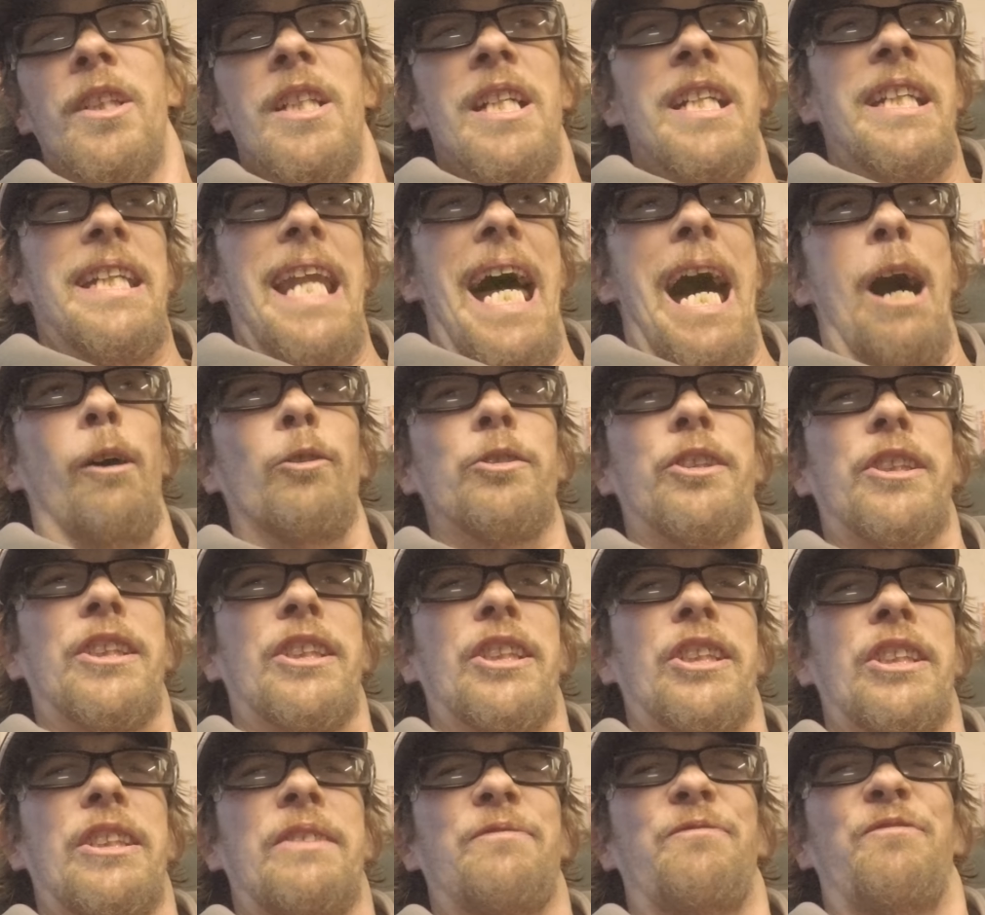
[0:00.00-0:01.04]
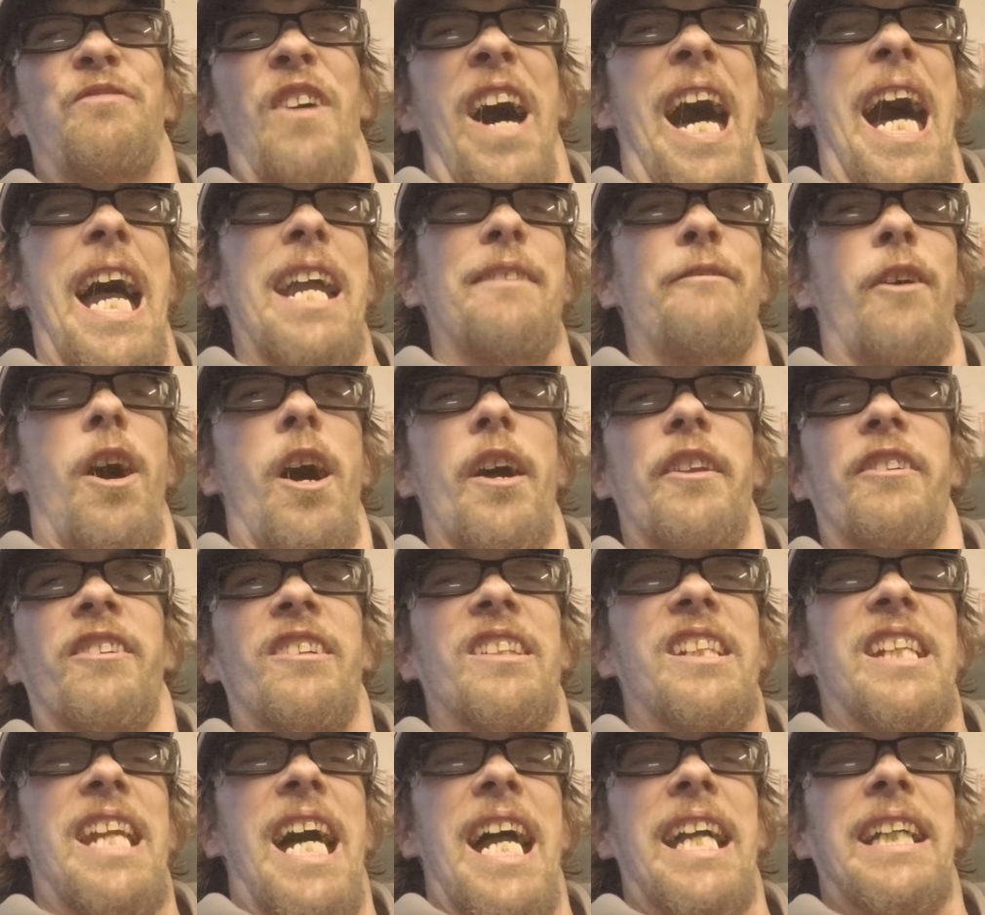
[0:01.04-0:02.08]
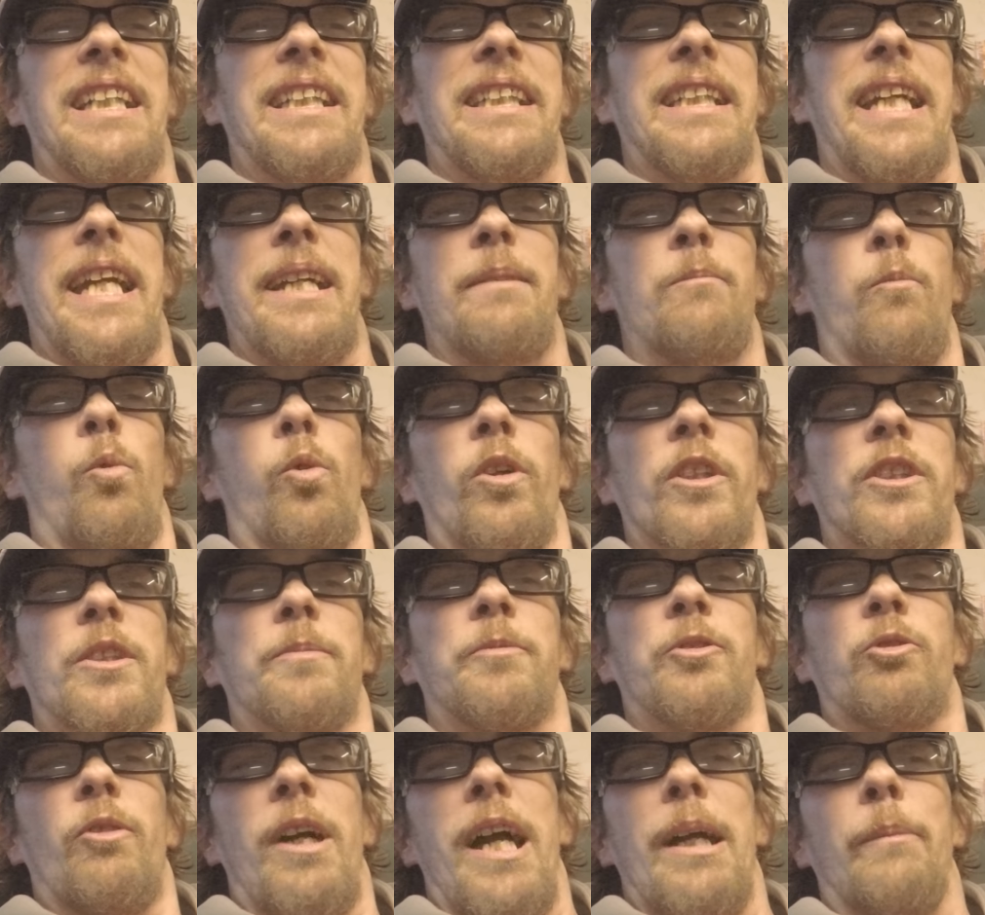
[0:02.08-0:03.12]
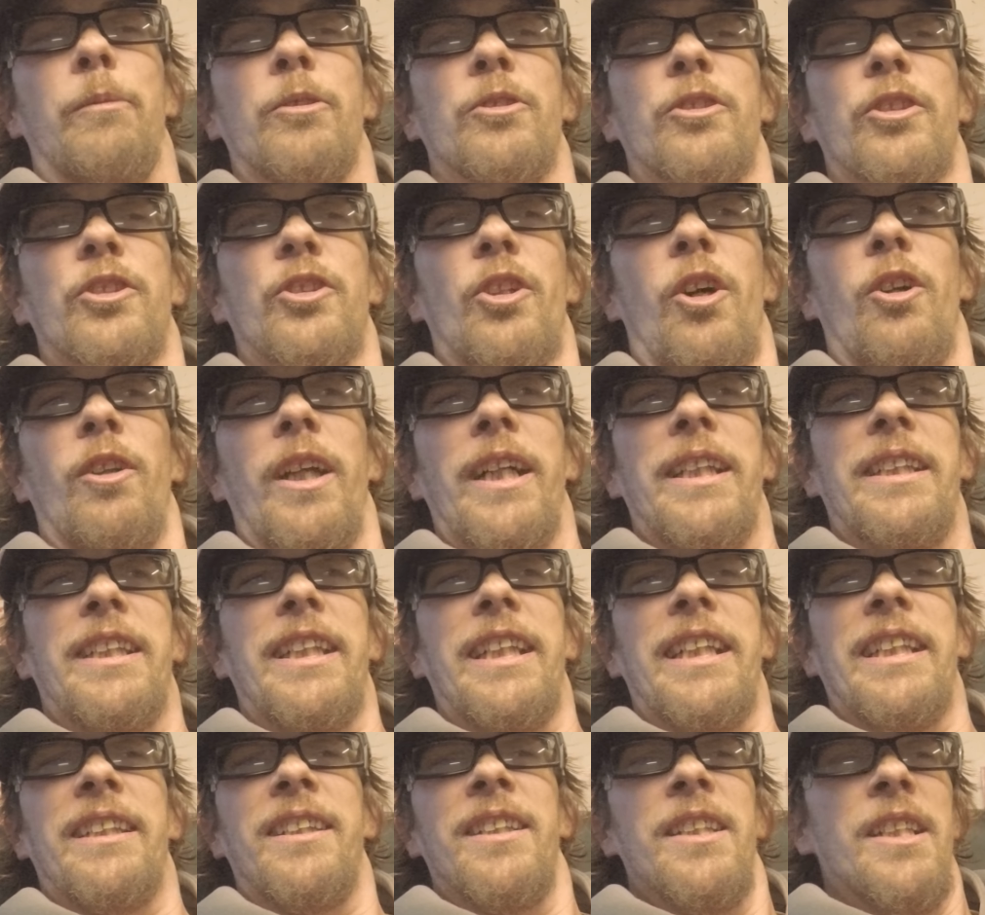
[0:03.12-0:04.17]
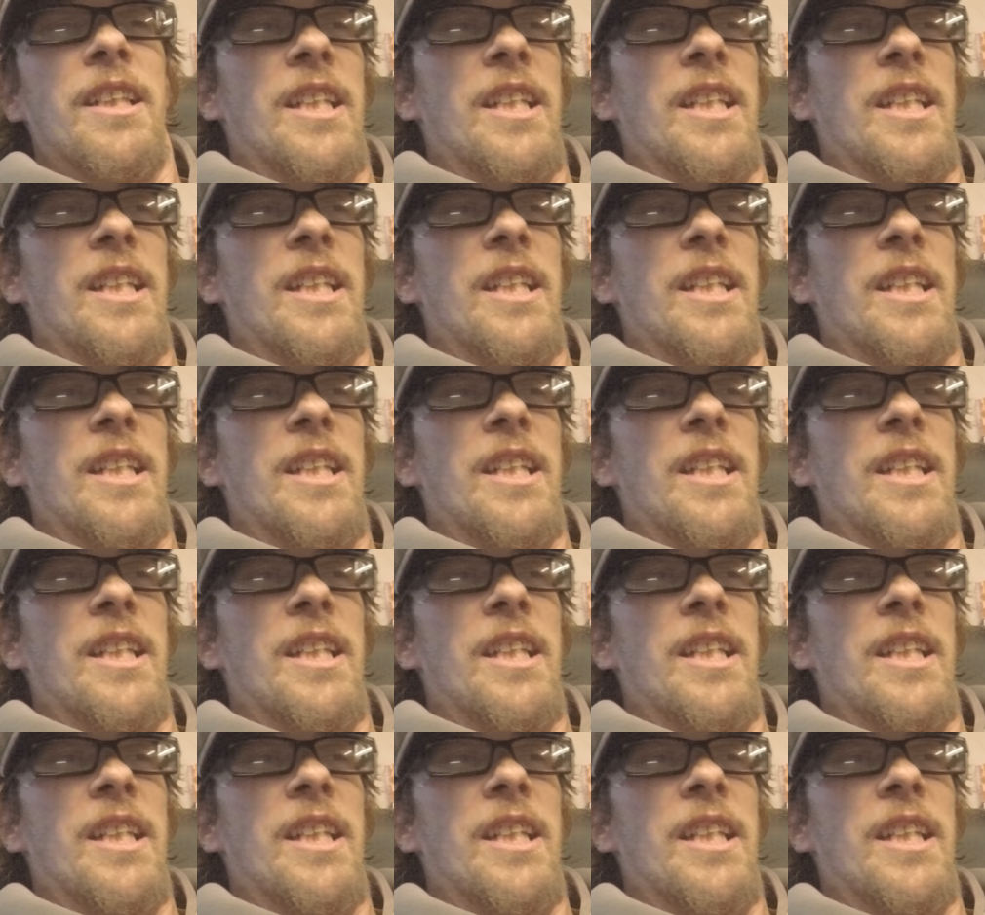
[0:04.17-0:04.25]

Now 598 more subscribers is all I need.